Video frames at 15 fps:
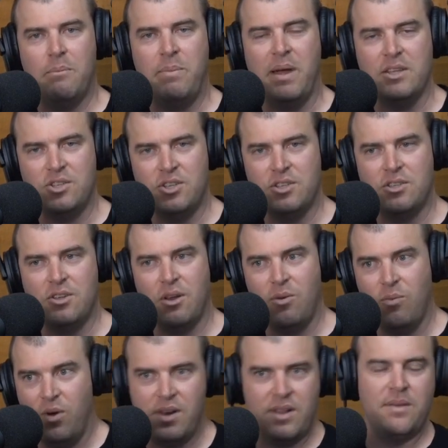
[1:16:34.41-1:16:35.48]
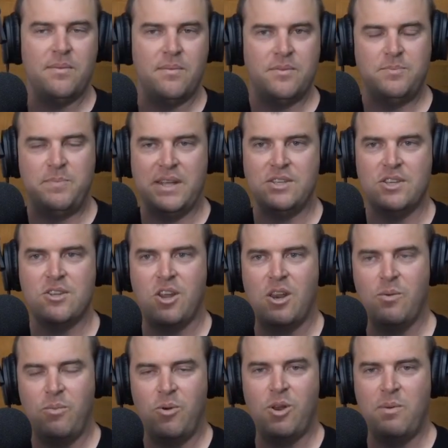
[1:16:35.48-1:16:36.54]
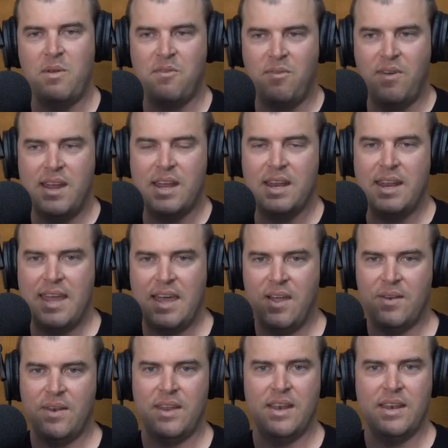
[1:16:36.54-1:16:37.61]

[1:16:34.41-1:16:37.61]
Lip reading: But she's going to want to be freaking out